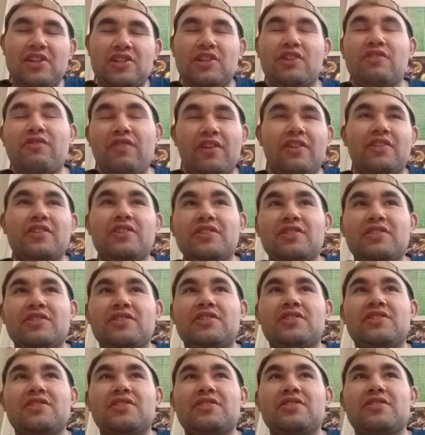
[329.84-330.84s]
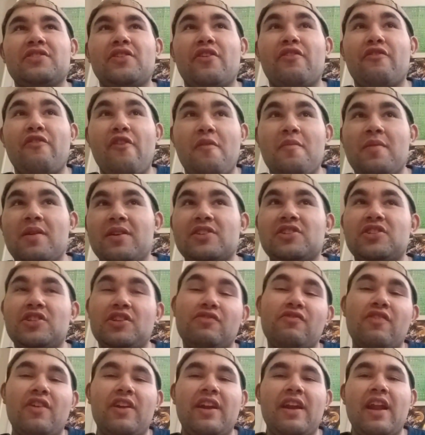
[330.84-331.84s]
she's
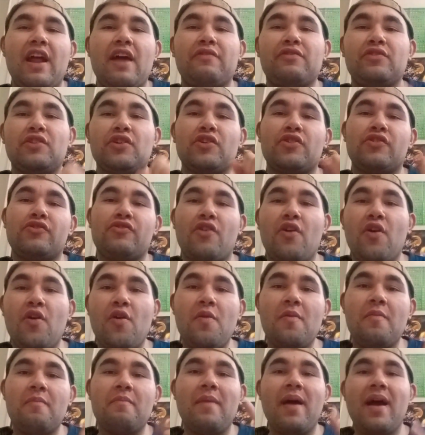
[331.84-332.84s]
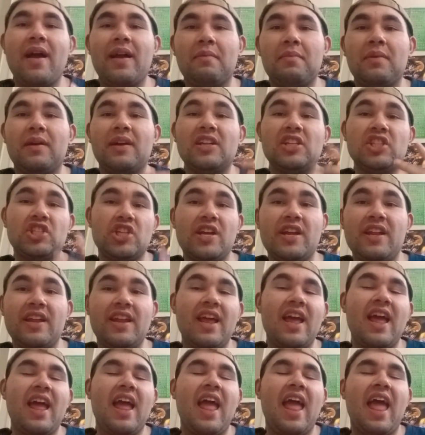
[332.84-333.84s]
running after Chrome, Magma, and
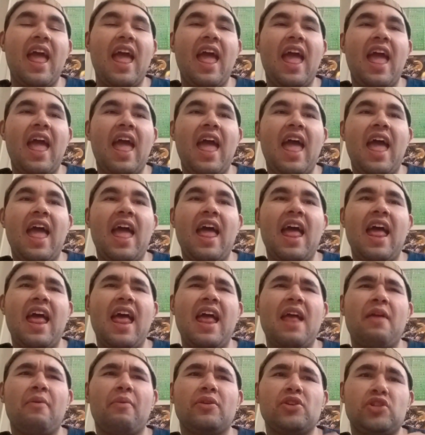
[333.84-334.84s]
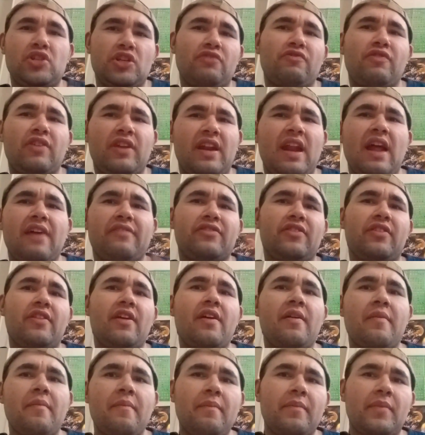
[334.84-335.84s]
Jen. And when she's running
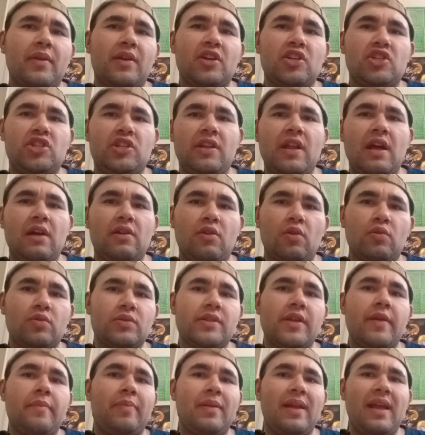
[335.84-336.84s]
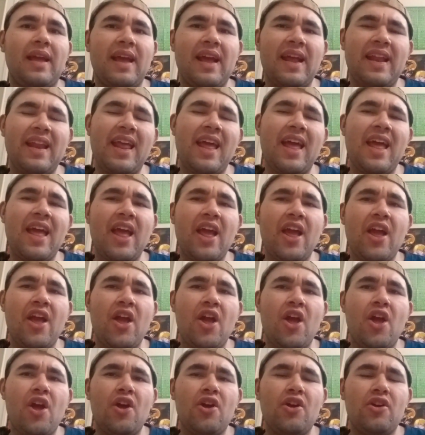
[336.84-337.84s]
after them, because she now knows their plan,
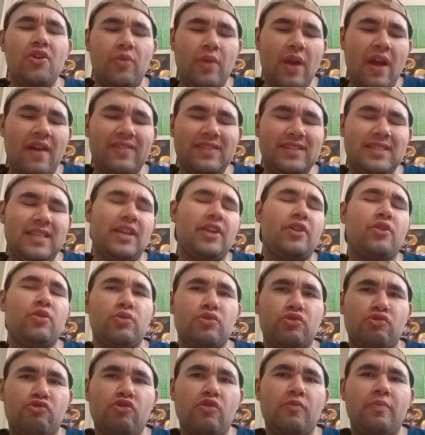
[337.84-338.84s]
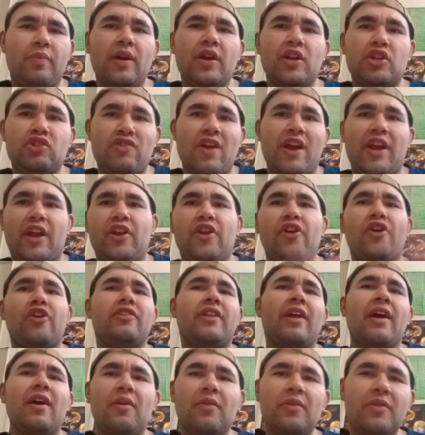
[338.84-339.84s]
you have Senku's group tracking
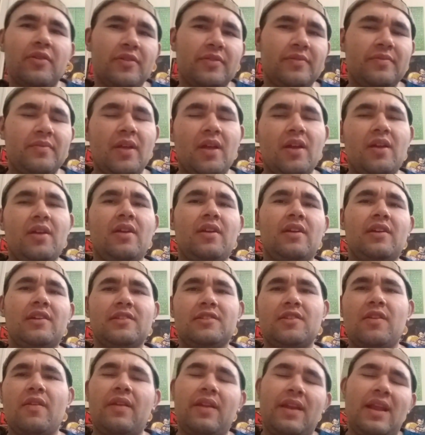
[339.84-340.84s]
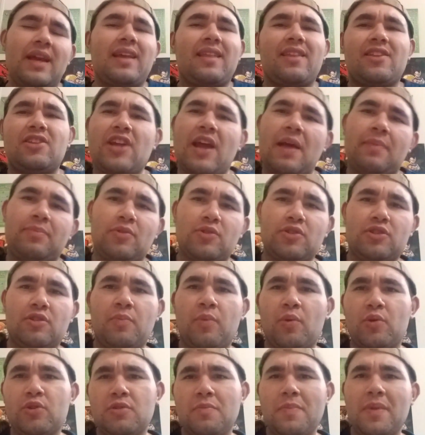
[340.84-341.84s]
her down. So the next chapter
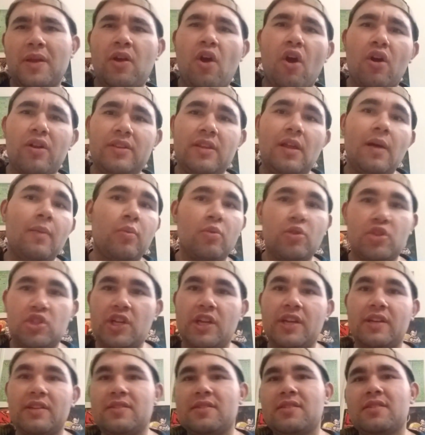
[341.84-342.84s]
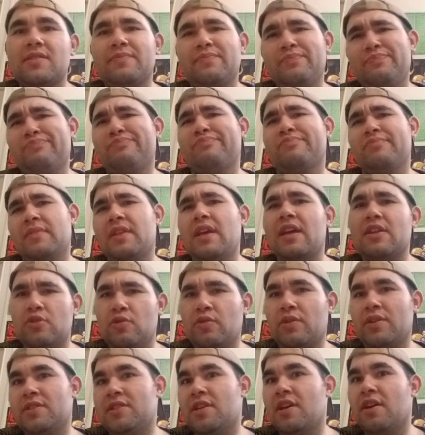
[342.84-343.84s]
is supposed to be called Double Chase,
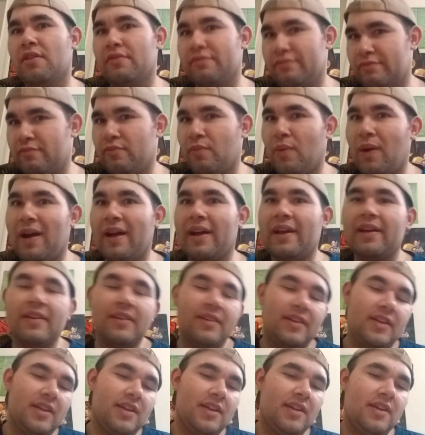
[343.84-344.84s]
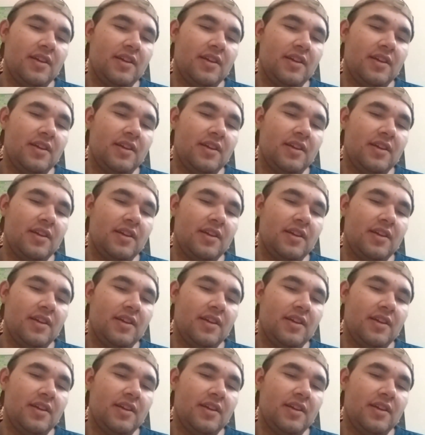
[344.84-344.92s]
as you can tell why.